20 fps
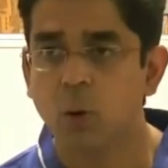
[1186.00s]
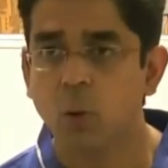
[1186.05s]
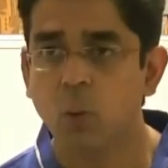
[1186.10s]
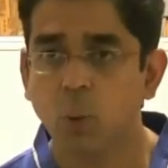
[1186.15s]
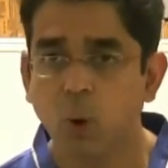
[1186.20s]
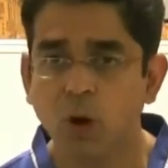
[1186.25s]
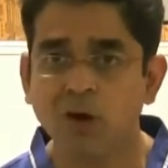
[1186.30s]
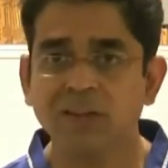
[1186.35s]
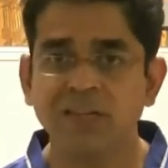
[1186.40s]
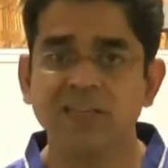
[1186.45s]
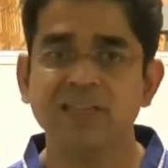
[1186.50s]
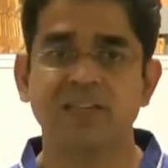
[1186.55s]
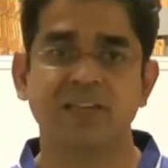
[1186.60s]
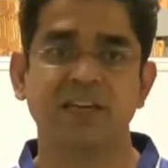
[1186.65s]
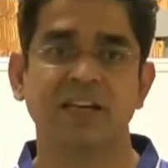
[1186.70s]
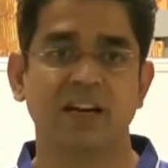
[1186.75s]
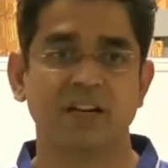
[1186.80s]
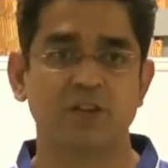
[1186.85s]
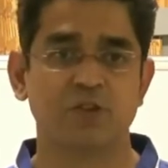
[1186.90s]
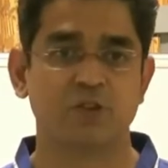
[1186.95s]
What is
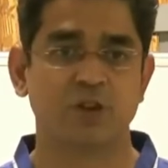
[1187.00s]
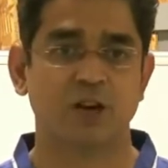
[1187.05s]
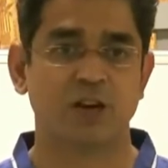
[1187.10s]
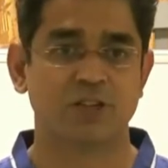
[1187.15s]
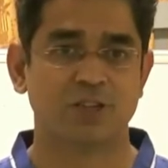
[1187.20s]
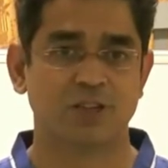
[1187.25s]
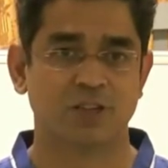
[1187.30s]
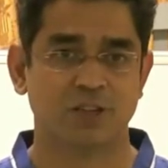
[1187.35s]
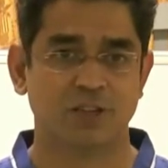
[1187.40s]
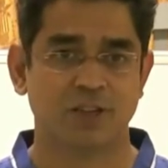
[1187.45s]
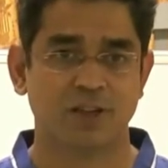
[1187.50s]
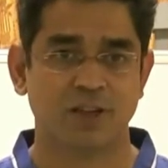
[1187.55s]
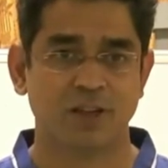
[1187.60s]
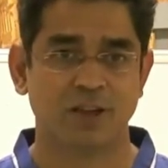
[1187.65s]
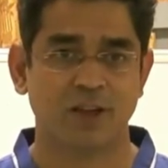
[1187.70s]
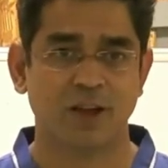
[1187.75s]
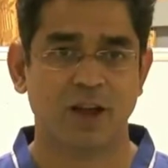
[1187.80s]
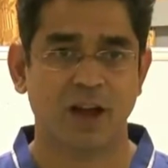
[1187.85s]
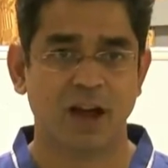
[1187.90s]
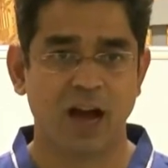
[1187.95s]
reconstruction?
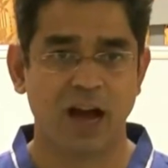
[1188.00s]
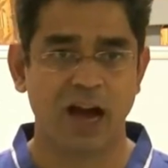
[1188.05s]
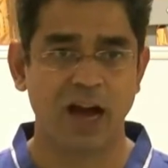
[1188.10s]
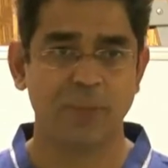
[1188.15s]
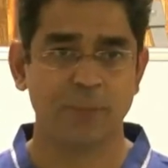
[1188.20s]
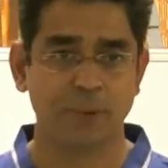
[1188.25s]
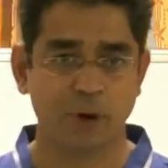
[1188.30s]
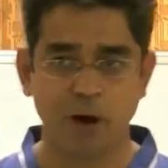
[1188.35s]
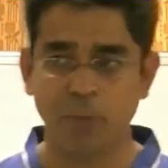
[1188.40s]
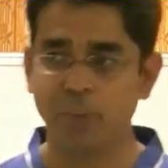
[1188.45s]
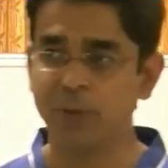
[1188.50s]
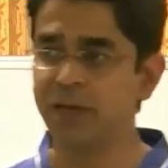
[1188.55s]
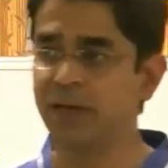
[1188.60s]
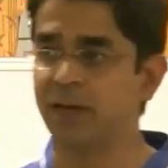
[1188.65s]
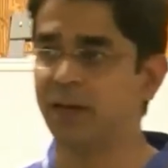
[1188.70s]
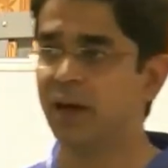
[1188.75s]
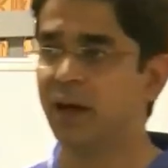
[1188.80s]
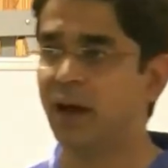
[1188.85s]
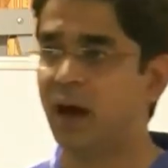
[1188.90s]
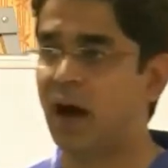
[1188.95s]
I
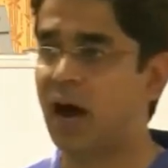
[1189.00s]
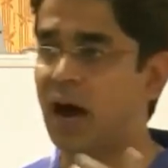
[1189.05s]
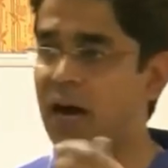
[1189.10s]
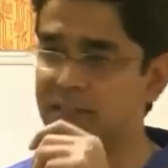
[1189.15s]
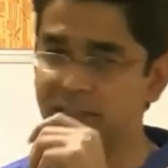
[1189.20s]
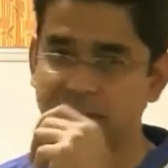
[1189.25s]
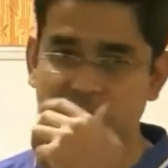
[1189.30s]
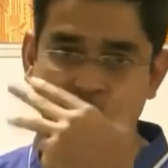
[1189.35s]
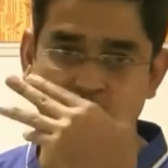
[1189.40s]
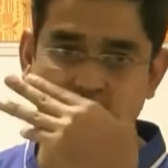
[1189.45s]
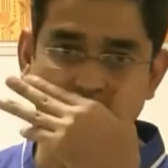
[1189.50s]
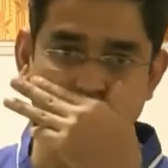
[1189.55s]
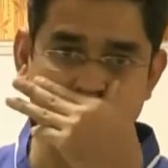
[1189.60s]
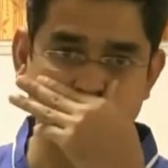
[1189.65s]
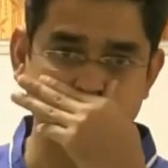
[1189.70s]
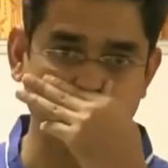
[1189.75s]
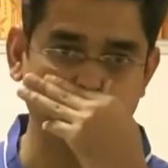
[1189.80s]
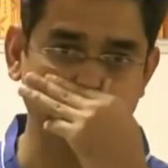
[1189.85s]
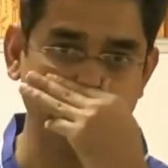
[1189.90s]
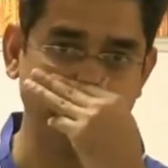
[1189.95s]
probably asked this
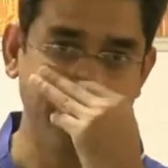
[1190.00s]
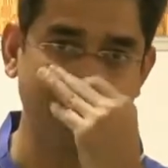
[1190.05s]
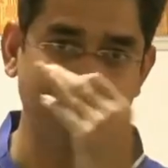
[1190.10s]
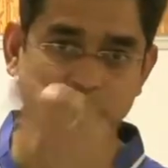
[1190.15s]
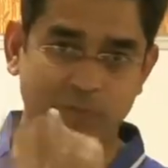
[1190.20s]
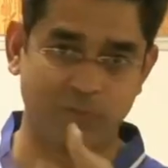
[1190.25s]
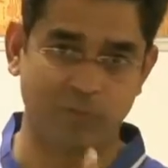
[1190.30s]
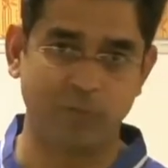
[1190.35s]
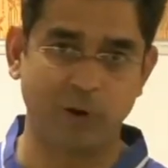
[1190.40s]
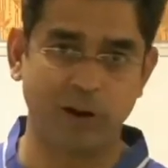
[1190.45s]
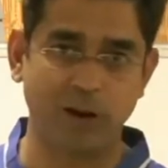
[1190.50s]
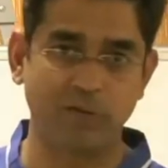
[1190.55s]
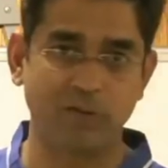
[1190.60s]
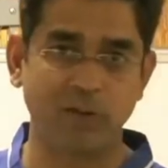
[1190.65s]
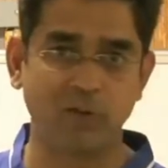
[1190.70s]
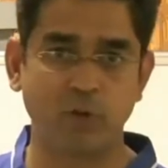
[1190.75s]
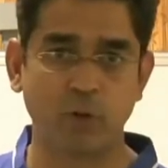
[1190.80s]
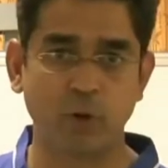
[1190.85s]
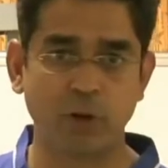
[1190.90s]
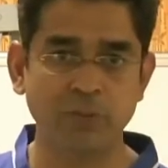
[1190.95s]
question in one of
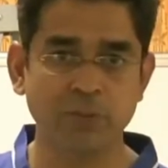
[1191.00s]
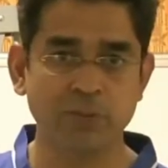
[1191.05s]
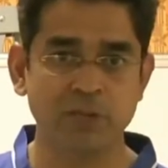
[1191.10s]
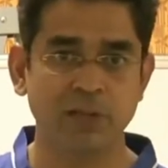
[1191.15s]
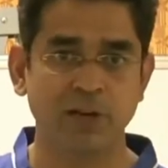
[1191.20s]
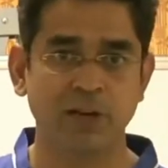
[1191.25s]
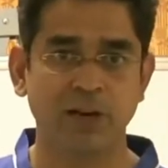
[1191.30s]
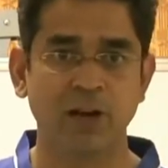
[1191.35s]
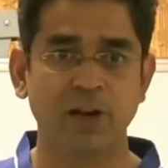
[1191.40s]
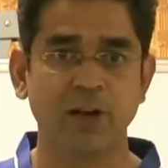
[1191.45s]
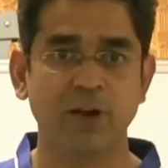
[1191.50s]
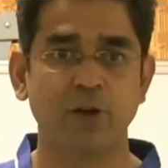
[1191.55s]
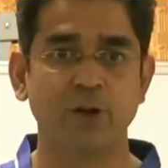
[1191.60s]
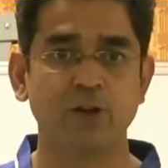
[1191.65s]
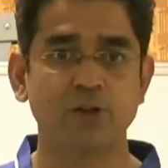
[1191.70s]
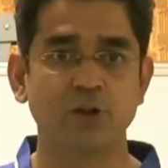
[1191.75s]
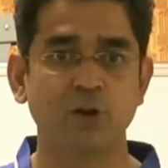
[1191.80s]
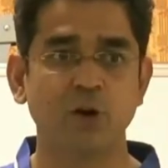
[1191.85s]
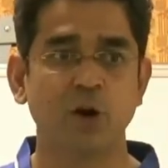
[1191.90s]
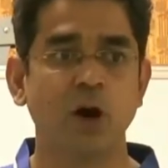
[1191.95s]
the forums earlier
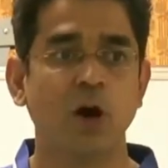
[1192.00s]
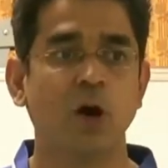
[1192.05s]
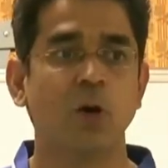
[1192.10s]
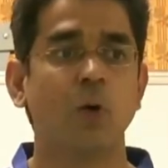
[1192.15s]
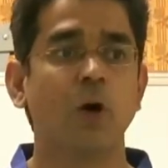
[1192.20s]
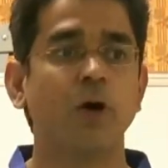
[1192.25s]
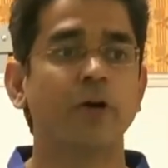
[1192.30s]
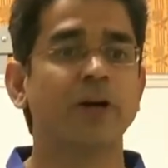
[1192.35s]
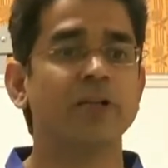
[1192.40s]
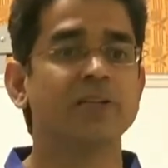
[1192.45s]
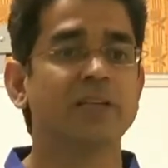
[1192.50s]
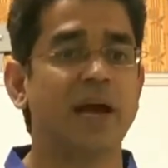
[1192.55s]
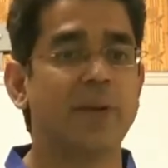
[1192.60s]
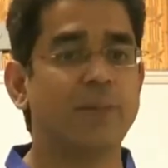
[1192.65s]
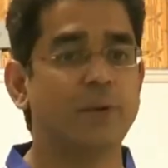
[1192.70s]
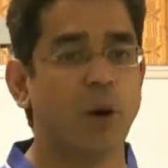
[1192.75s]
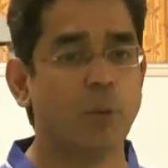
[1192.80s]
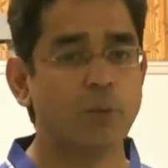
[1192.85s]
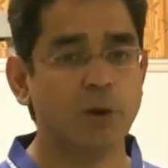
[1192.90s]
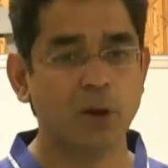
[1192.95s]
also. What does
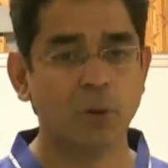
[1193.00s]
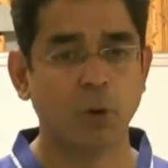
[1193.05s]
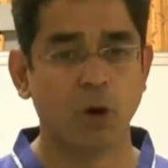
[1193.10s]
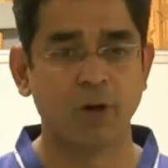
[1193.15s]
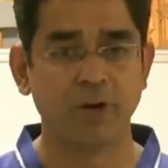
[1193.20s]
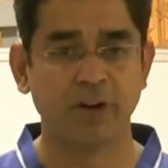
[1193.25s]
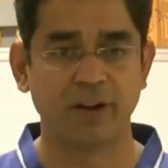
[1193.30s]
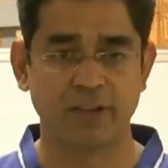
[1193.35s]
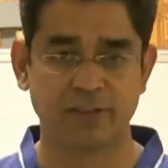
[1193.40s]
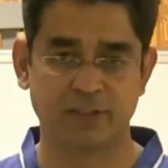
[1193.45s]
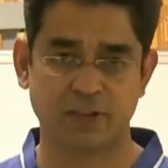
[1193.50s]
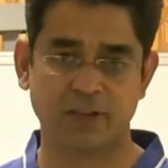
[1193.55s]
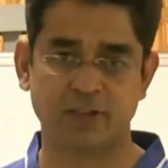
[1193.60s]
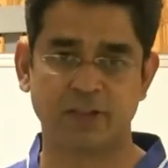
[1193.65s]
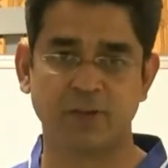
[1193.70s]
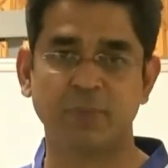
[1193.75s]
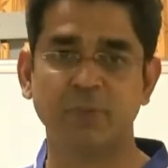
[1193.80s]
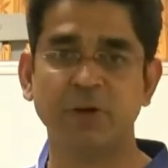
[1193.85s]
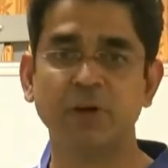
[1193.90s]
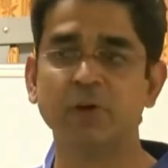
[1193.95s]
abdominal wall
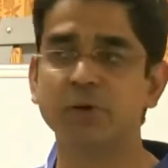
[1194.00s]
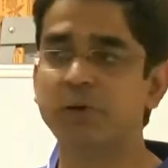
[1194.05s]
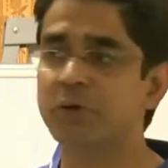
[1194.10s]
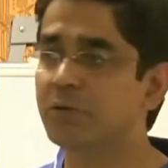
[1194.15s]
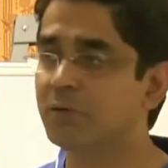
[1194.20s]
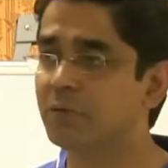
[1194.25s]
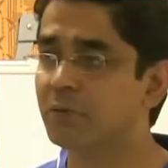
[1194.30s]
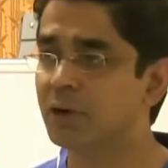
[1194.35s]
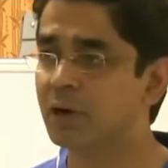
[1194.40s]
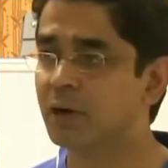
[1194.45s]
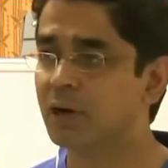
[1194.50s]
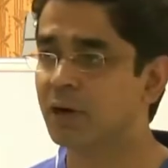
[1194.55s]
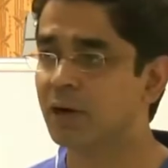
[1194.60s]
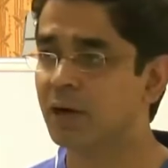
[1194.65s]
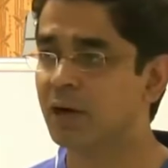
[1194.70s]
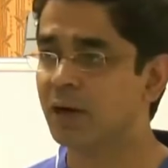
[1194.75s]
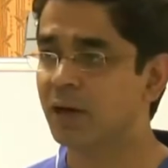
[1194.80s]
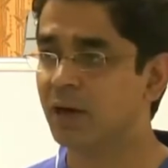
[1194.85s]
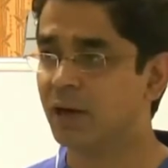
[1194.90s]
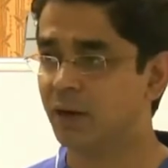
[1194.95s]
reconstruction mean to you?
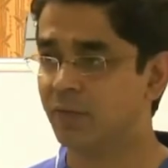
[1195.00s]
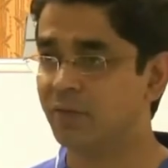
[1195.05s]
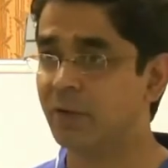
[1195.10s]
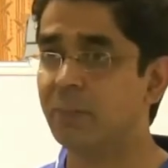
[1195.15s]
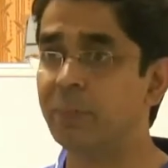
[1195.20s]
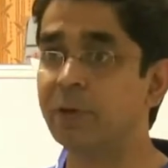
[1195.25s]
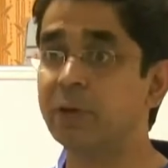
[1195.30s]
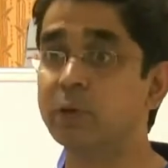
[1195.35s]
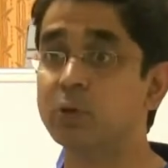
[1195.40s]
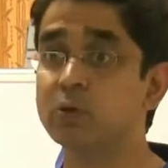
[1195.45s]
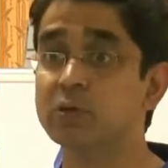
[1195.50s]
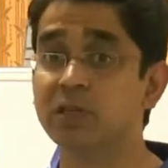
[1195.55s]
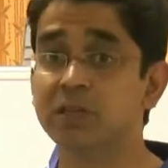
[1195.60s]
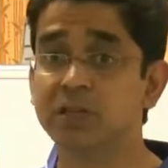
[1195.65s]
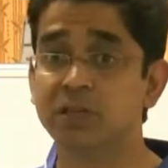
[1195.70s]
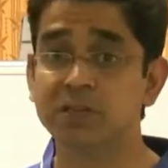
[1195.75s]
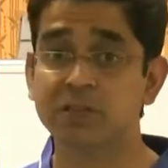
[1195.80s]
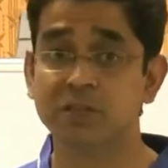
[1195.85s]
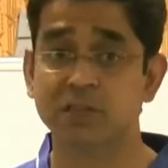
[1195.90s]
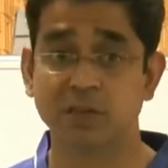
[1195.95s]
We have been using
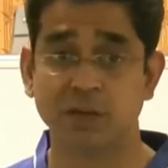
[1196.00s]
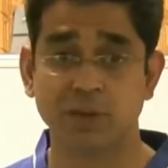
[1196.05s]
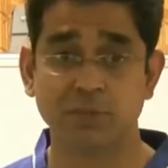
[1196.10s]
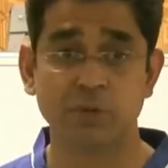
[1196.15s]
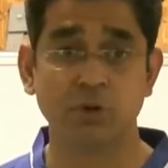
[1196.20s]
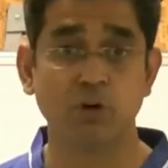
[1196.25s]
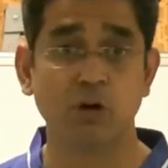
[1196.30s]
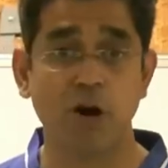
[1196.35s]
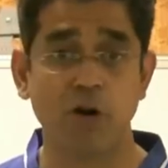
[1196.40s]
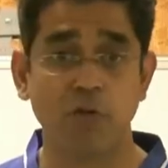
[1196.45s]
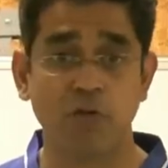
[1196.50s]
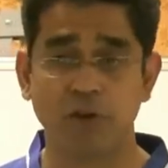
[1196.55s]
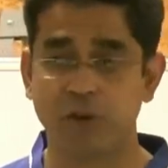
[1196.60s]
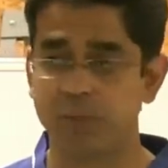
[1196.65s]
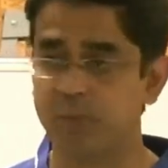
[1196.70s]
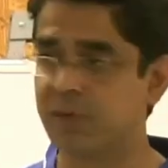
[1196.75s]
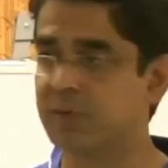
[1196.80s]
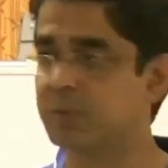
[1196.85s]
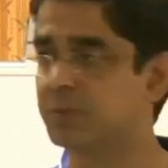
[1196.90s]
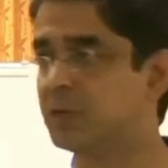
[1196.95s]
this term so
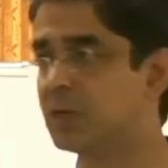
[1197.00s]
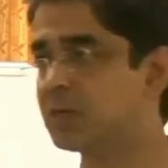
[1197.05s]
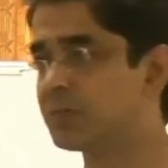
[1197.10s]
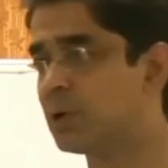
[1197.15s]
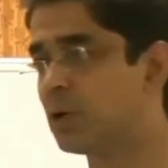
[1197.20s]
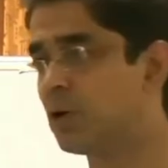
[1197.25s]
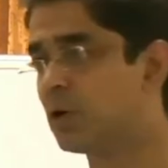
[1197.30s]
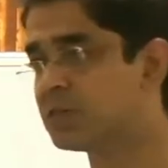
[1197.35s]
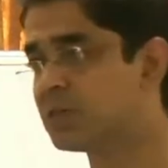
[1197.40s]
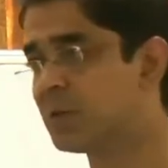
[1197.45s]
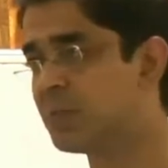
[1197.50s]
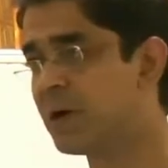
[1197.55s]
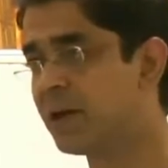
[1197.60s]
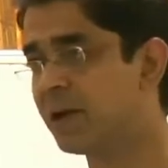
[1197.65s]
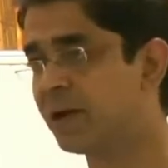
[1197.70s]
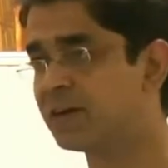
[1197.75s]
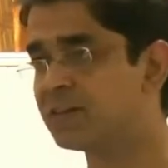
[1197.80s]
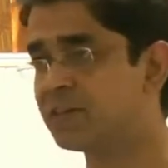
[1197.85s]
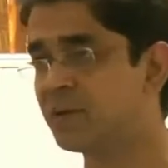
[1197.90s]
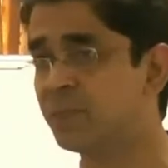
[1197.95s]
often, but just because the
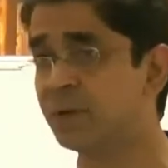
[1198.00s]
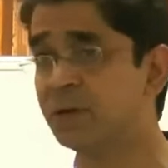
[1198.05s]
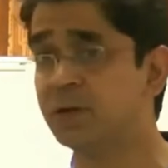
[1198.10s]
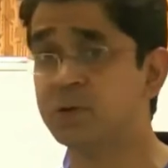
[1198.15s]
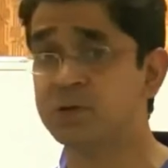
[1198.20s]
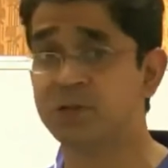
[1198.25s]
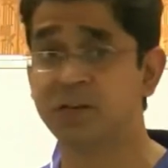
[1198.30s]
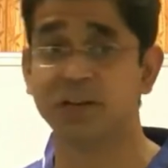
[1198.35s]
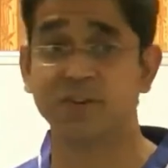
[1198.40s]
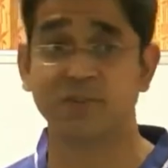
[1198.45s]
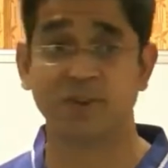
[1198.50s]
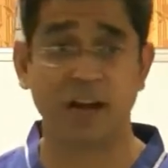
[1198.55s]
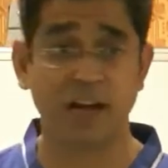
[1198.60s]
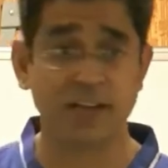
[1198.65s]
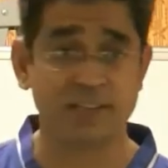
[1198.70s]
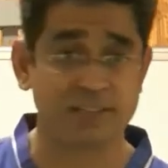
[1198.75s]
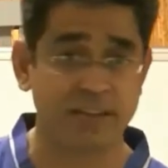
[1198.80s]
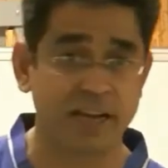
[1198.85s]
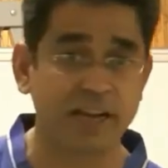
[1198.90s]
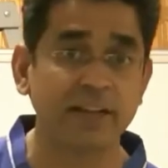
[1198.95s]
Americans have been using it for the
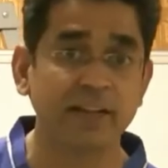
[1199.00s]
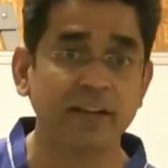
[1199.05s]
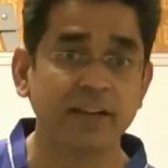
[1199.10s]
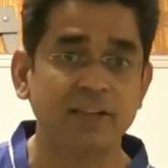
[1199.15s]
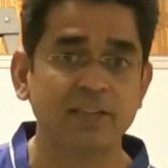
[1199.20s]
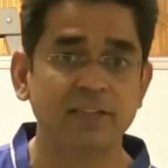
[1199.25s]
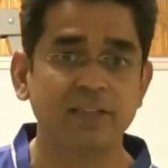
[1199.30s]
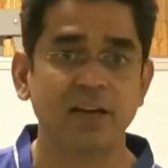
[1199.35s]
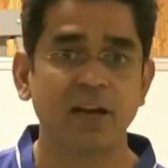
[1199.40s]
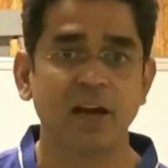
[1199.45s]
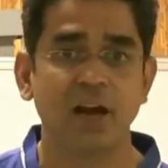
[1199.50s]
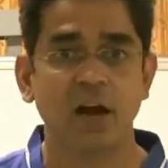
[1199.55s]
last 10 years,